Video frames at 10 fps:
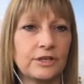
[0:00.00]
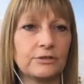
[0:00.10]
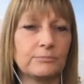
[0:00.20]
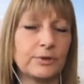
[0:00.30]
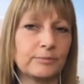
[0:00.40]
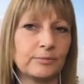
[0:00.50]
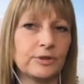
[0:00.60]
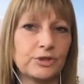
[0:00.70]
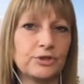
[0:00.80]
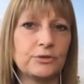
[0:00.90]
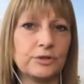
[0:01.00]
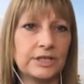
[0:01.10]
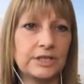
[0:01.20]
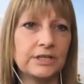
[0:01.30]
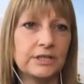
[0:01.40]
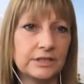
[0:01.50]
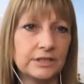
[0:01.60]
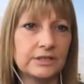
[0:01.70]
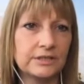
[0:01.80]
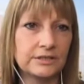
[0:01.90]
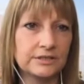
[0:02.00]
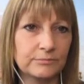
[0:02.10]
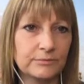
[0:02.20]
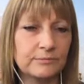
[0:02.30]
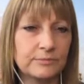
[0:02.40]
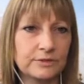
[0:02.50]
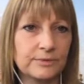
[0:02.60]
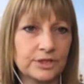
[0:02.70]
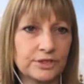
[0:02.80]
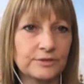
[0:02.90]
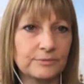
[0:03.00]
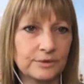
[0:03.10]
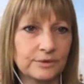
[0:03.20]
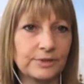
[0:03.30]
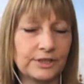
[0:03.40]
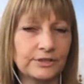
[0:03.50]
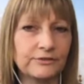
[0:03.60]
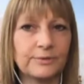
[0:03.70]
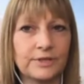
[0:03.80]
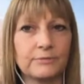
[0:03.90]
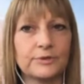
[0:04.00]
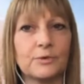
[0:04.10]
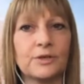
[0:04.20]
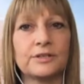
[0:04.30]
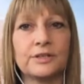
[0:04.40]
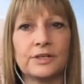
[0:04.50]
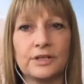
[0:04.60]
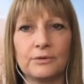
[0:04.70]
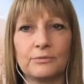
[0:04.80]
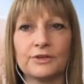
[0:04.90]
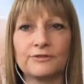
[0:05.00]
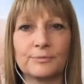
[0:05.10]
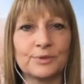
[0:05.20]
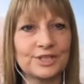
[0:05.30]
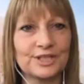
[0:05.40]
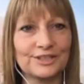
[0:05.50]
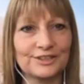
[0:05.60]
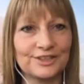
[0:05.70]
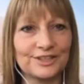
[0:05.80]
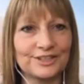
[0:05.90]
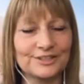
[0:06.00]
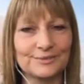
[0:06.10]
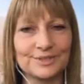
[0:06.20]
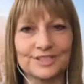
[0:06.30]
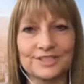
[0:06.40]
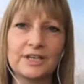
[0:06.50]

probably the two key symptoms that patients will complain of. But that was one of the particular things that we did.